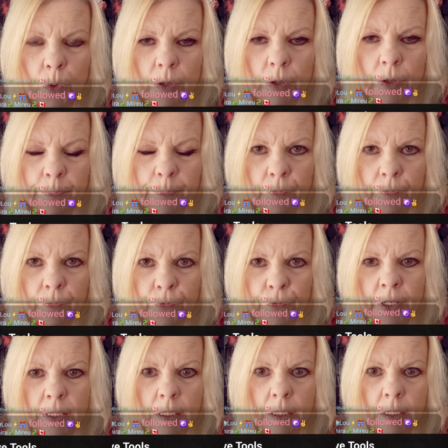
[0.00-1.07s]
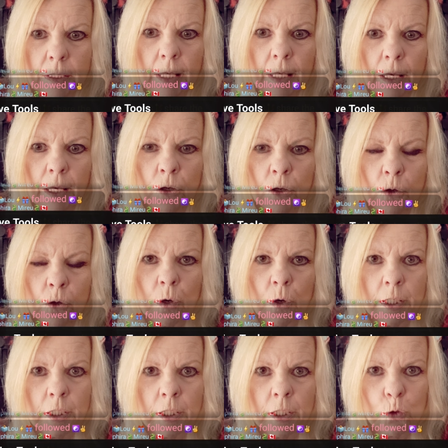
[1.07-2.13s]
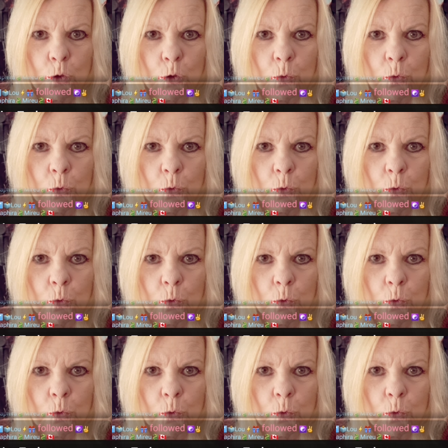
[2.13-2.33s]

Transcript: for instance, say you want to